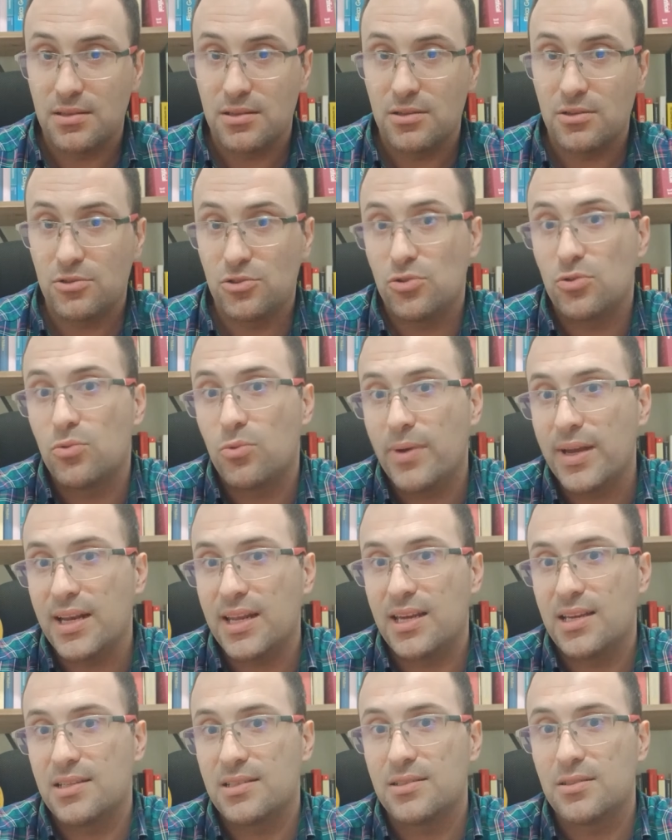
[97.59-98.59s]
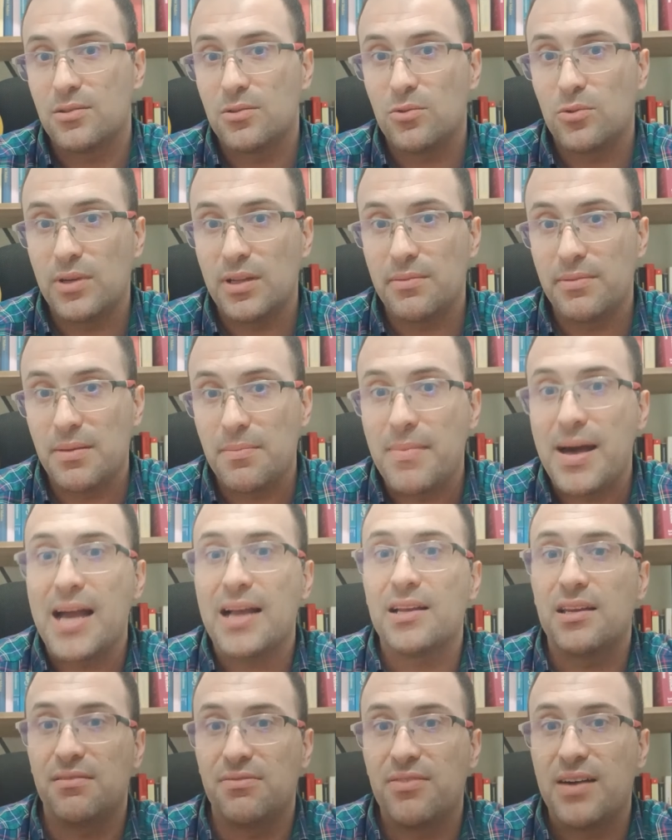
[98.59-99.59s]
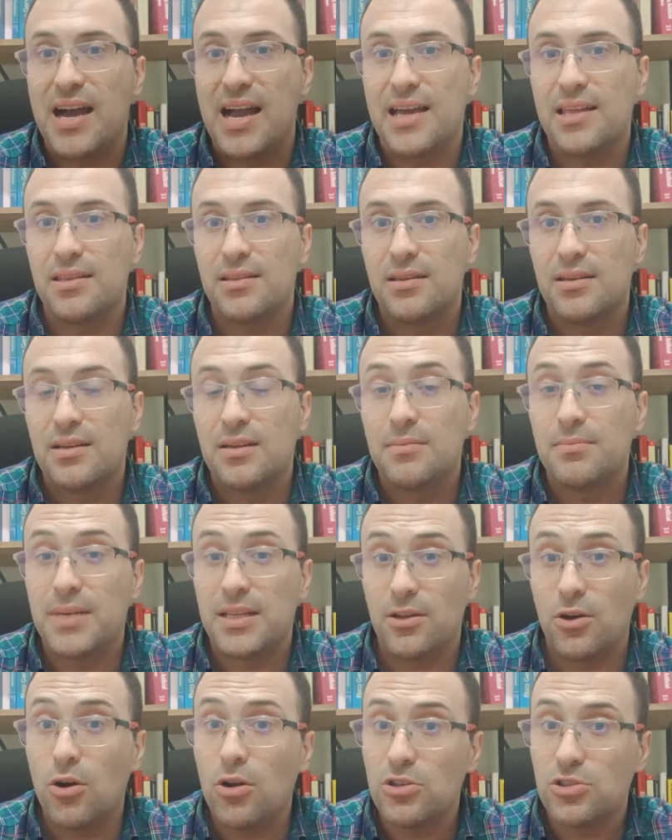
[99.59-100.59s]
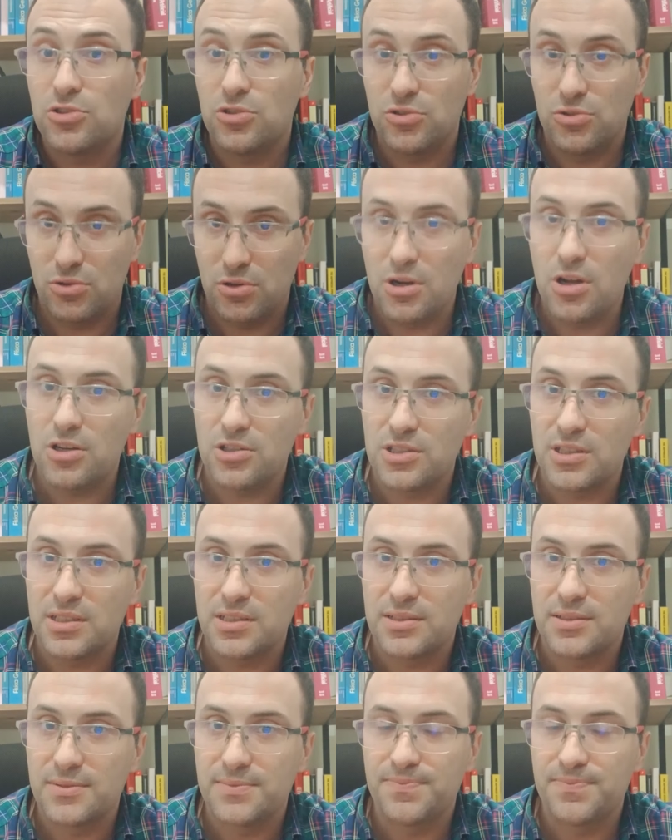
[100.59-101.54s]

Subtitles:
your winnings will be magnified, but also your losses.